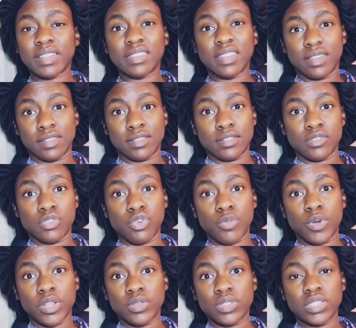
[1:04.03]
then
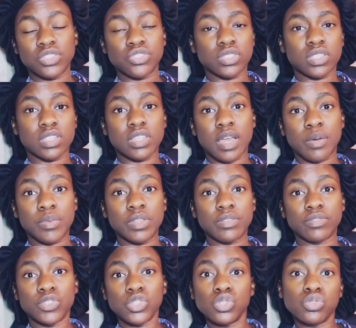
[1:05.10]
nobody was interested in how many
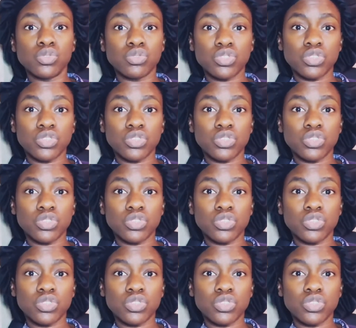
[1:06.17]
views